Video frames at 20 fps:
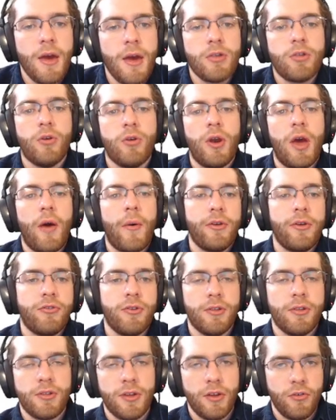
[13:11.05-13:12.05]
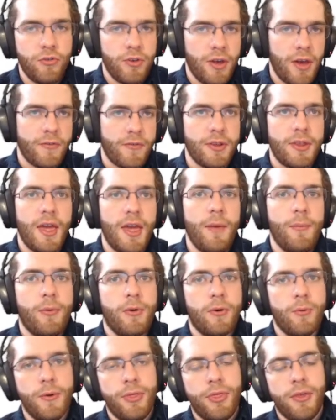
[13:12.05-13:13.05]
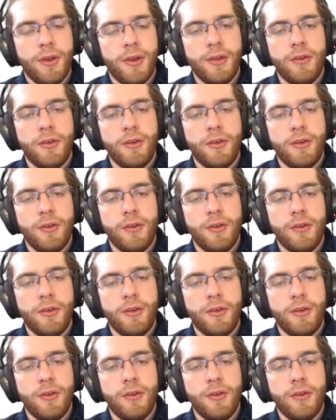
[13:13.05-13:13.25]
So now I should essentially have a table with an